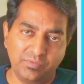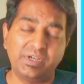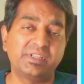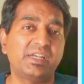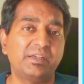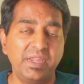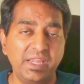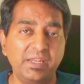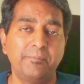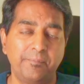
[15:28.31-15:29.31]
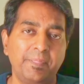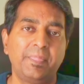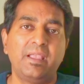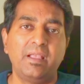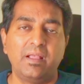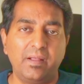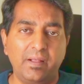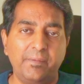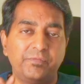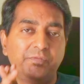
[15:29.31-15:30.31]
What does that mean?
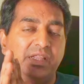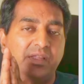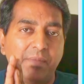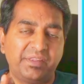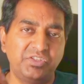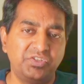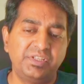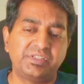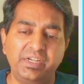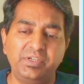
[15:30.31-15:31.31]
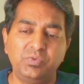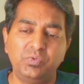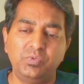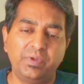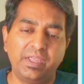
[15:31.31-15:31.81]
When the message is sent to